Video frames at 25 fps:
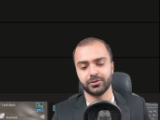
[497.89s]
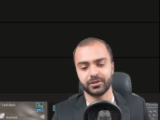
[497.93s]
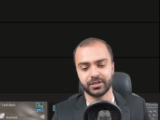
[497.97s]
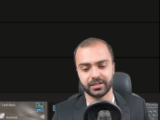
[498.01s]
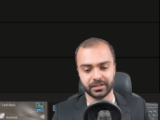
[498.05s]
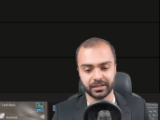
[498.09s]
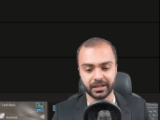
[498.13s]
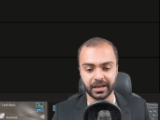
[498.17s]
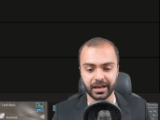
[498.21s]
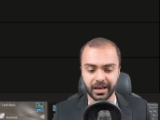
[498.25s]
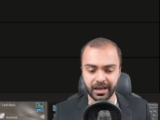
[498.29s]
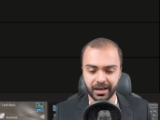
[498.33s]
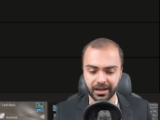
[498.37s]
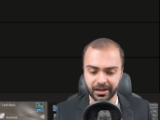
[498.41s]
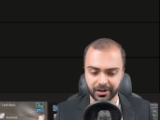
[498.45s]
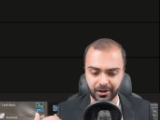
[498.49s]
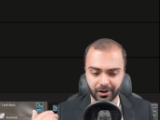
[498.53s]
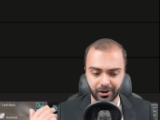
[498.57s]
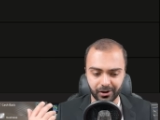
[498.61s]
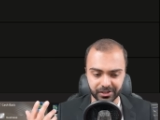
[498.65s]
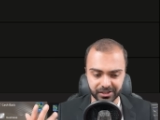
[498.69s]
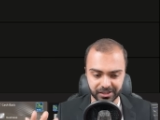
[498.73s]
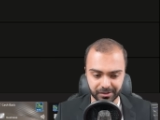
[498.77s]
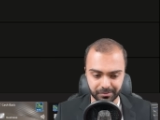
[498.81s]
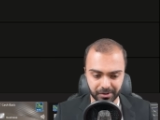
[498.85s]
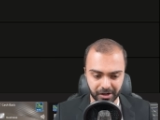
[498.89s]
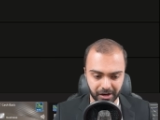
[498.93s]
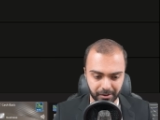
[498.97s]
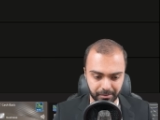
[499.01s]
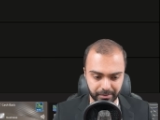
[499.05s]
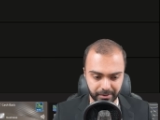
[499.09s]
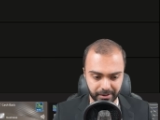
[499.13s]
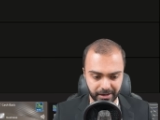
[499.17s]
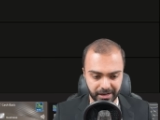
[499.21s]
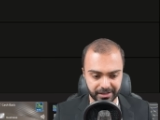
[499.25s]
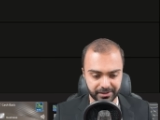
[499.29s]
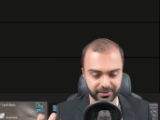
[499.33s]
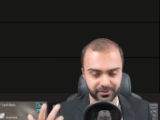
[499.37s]
You can call them
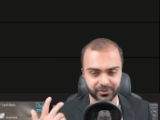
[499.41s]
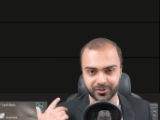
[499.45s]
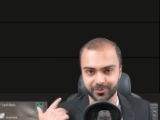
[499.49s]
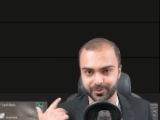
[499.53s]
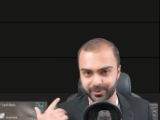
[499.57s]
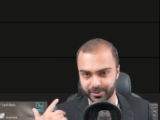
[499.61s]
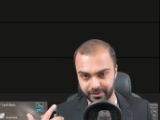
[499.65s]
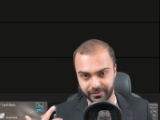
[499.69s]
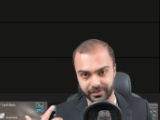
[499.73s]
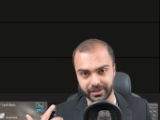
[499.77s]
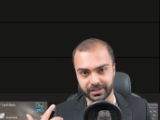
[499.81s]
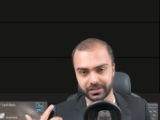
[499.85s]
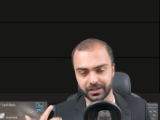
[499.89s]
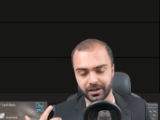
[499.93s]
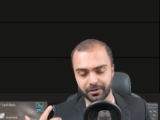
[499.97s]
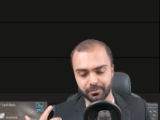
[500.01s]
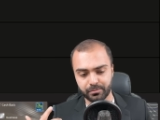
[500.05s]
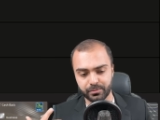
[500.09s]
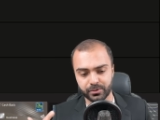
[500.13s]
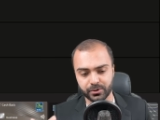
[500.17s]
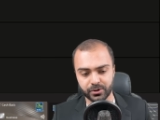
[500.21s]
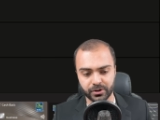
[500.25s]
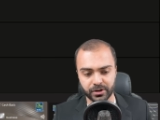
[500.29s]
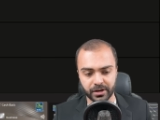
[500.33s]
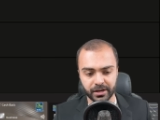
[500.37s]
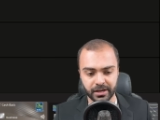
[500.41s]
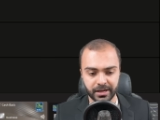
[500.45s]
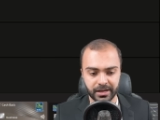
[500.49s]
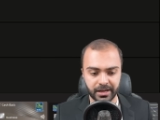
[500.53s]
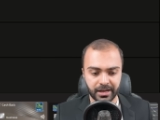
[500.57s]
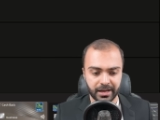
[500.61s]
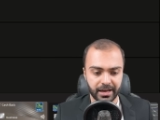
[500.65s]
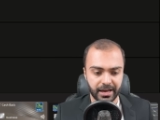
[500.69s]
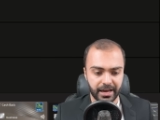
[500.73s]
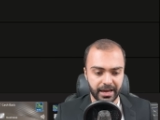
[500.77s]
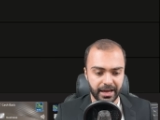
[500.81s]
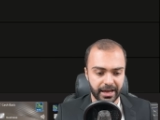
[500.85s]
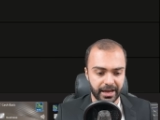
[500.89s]
up at their specific number,
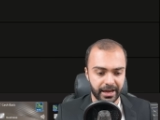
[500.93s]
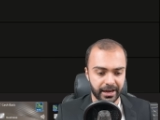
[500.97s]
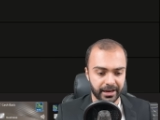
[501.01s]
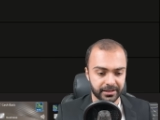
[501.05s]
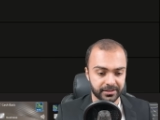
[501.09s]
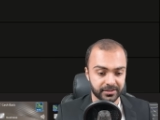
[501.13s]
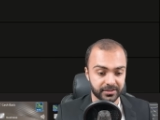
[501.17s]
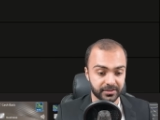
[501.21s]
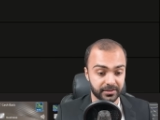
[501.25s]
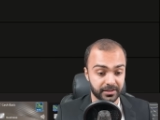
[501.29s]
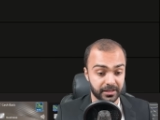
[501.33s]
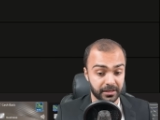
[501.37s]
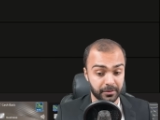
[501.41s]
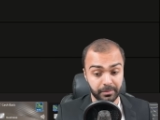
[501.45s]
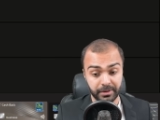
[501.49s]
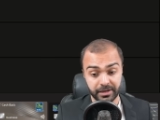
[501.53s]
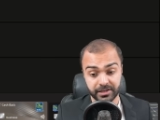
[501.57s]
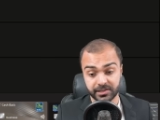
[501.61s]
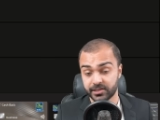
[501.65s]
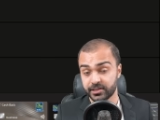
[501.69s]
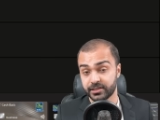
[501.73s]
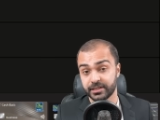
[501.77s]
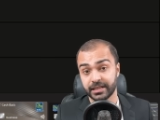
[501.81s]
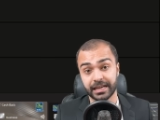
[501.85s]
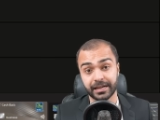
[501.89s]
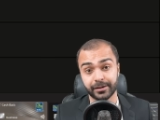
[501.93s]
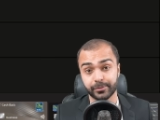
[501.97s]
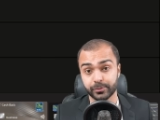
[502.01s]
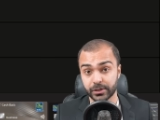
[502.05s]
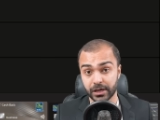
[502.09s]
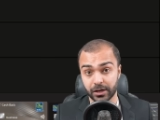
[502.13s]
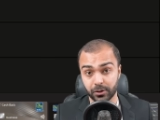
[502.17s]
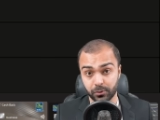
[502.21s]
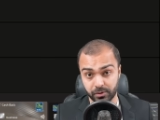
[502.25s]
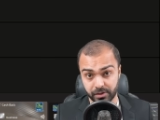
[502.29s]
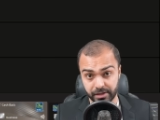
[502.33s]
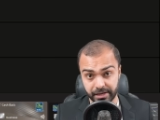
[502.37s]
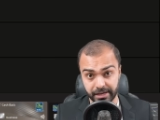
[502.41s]
and they basically help
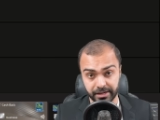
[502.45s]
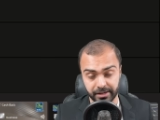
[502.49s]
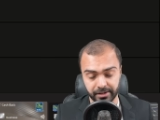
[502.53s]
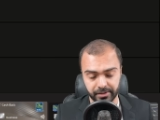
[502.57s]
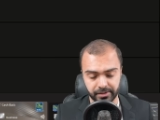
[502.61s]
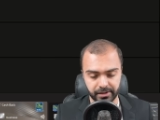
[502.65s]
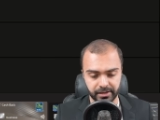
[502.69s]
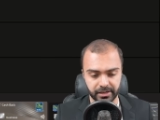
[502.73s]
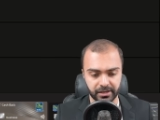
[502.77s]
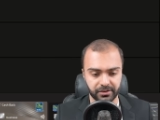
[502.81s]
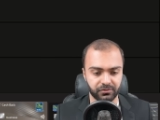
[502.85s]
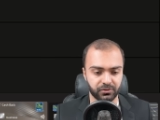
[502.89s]
you out with anything.